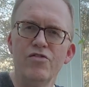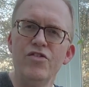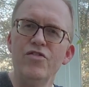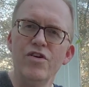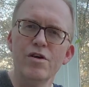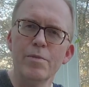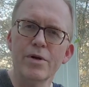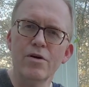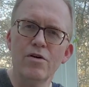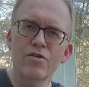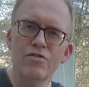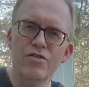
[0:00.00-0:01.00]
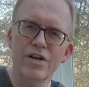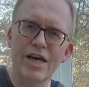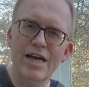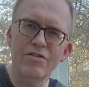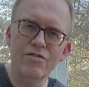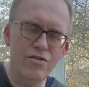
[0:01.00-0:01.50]
easier, because you
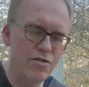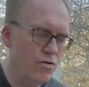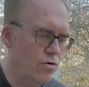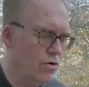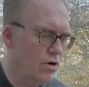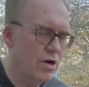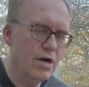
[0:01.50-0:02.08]
get to know